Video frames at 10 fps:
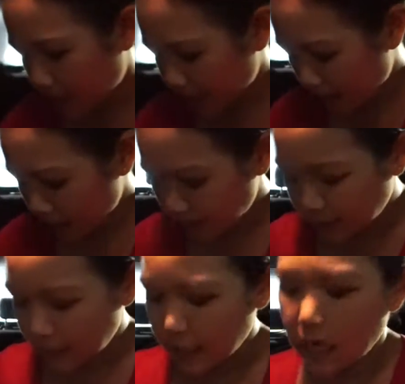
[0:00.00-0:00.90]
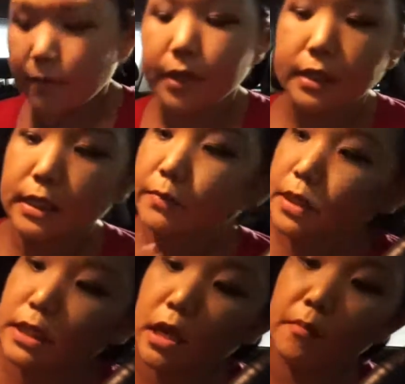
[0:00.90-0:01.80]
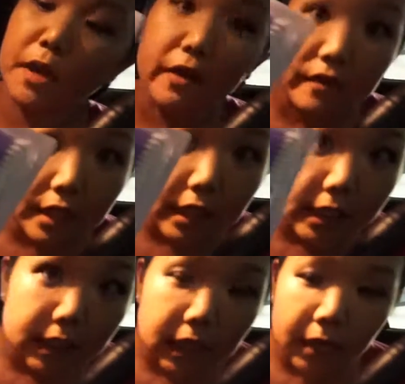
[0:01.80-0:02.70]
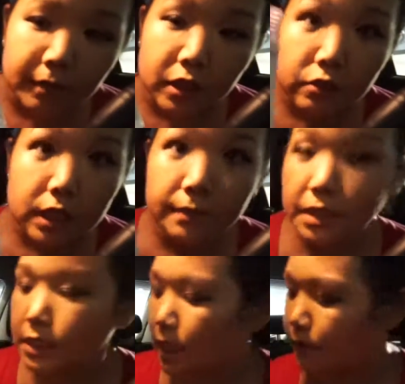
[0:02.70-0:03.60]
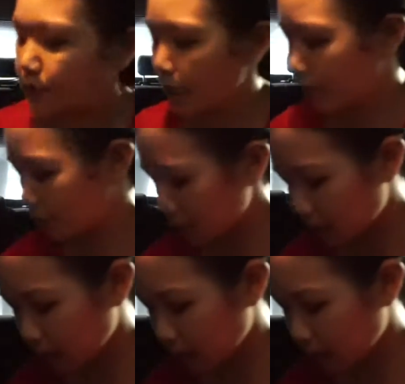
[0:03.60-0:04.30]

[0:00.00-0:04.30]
lastly, I picked up some of these um, Q-tips because I was out.